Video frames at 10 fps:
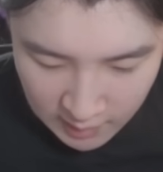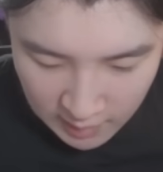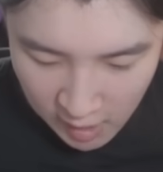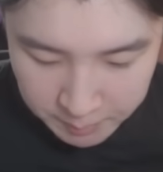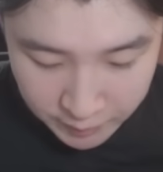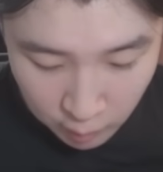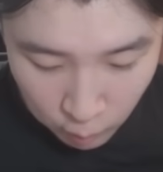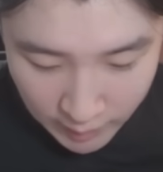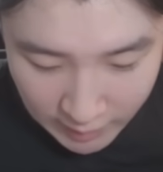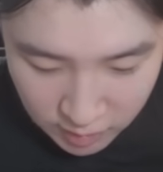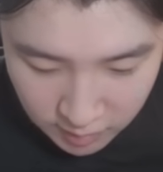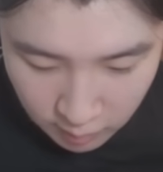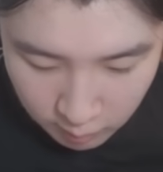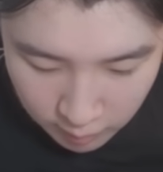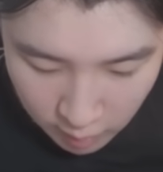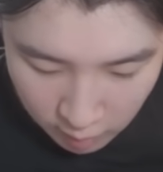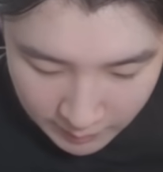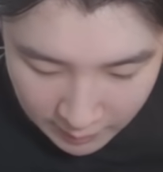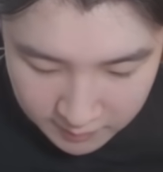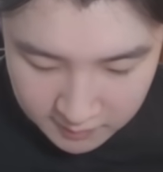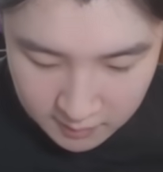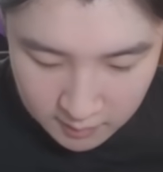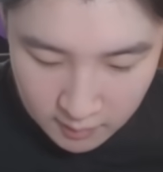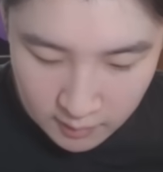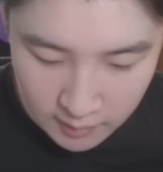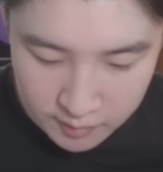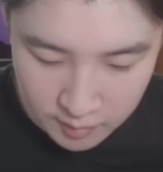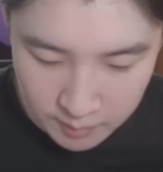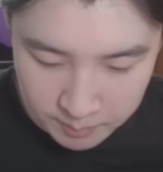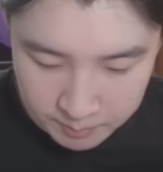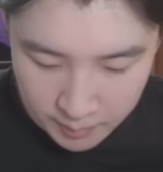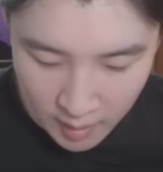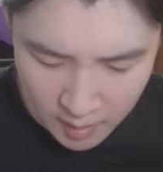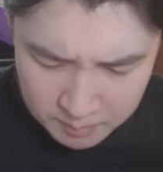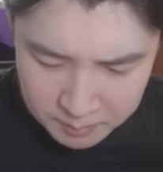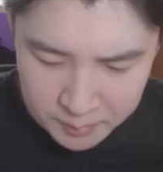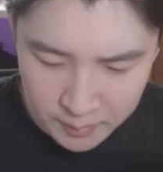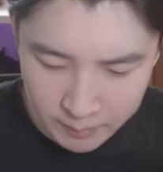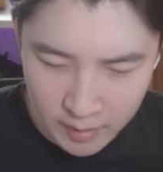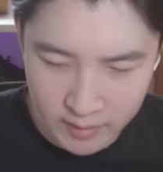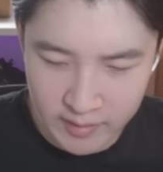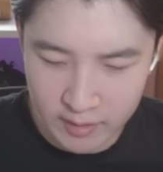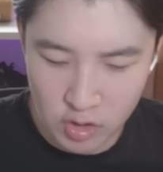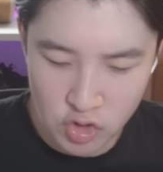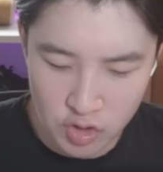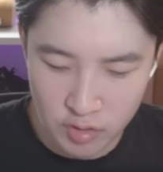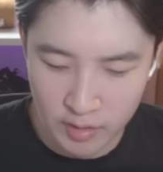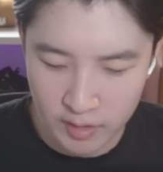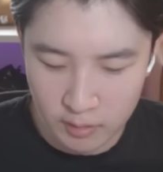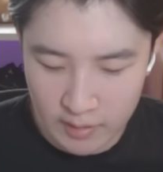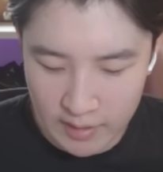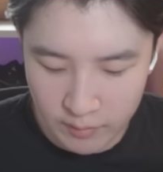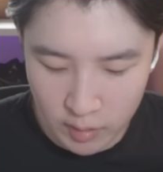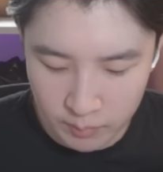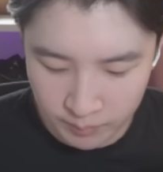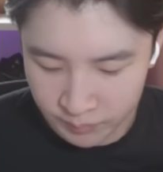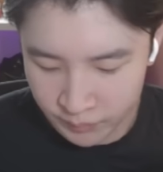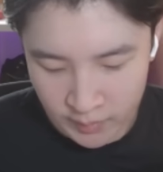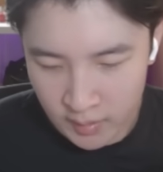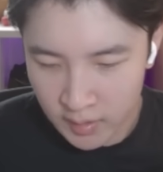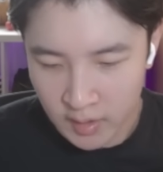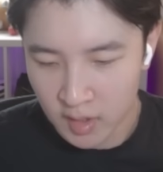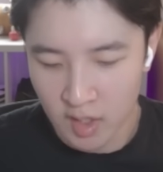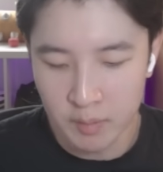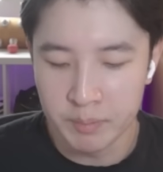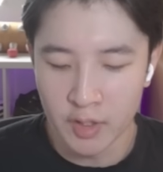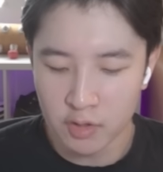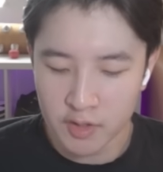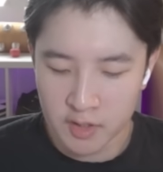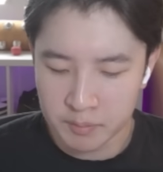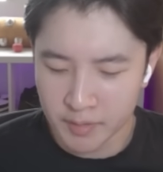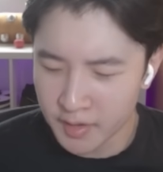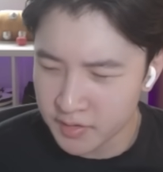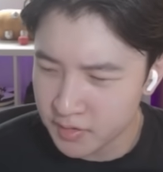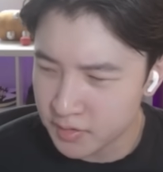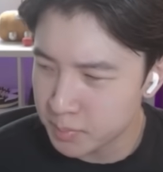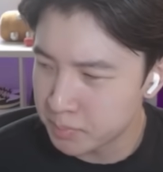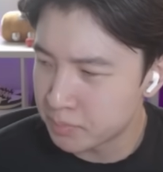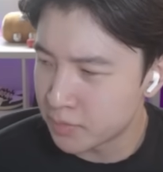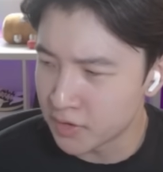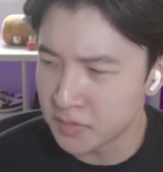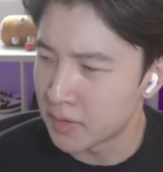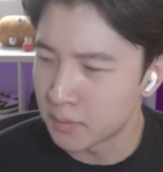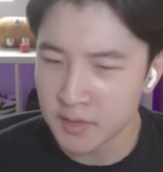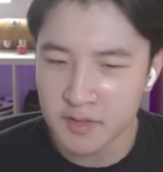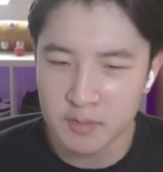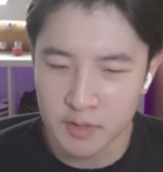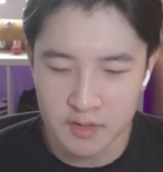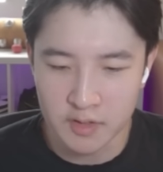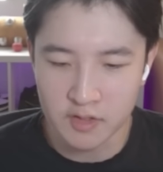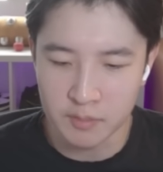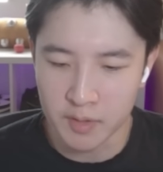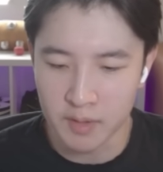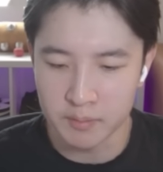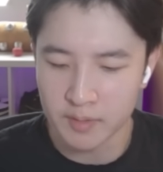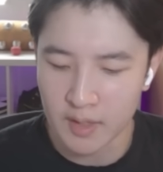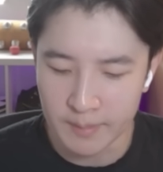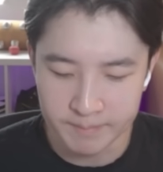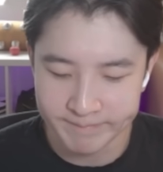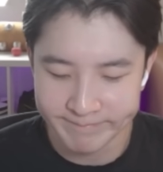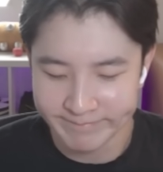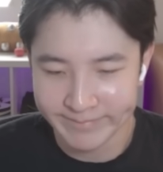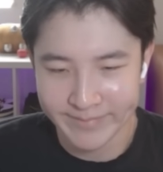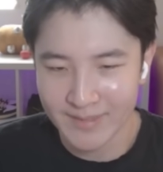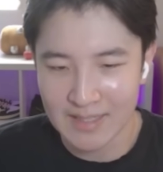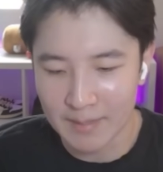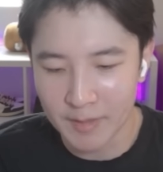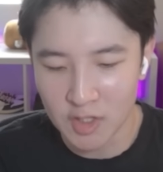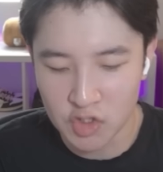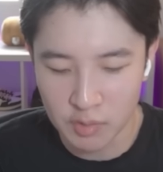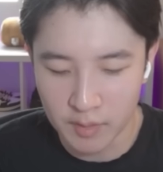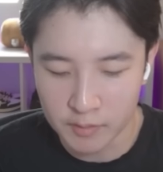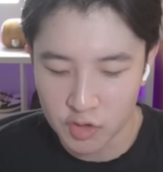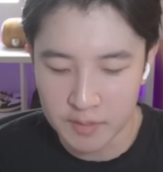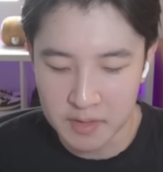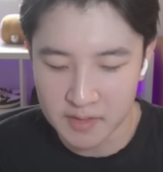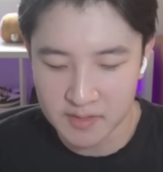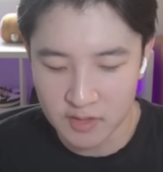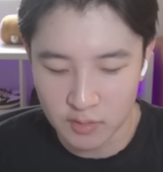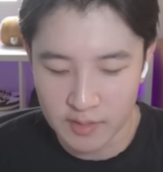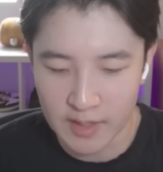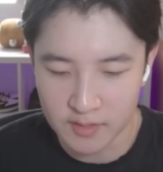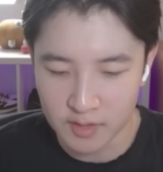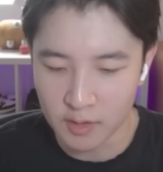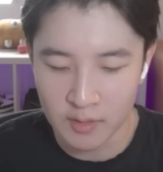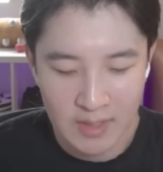But the one I actually don't know about is the Elixir Pump. I'm not exactly sure. Like you could have a building plus what? What's Elixir Pump? I'm not sure what trait makes sense with that. So